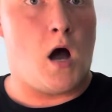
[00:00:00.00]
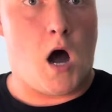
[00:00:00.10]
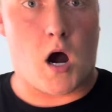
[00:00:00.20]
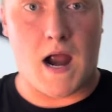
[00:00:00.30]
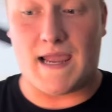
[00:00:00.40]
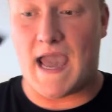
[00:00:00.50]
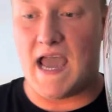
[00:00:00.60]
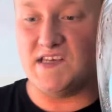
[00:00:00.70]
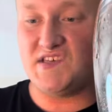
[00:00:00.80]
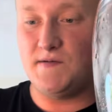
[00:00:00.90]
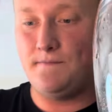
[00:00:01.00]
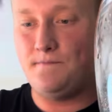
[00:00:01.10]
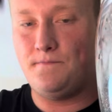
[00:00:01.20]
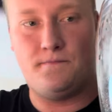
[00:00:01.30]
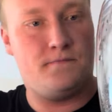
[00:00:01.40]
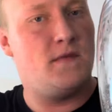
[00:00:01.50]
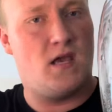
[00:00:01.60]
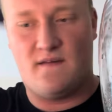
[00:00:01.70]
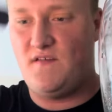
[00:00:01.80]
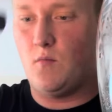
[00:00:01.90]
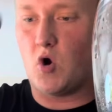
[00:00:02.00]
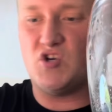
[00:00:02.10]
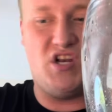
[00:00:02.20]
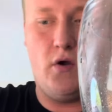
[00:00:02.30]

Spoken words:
All right, guys. A few more should do